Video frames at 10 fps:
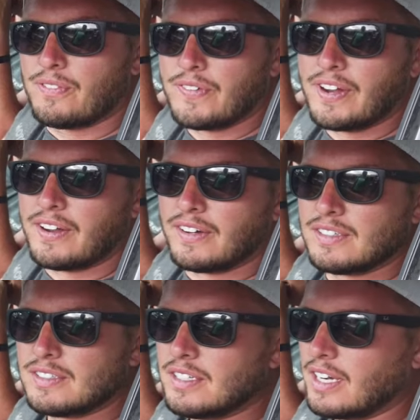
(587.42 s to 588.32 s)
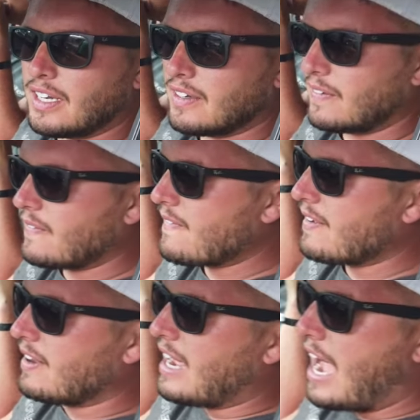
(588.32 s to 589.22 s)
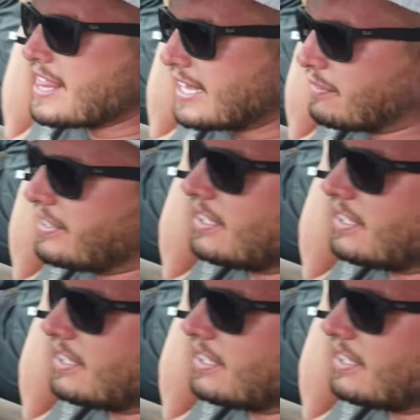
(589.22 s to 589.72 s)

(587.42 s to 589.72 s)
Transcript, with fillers: perfect yeah. then. What else could you ask for? I think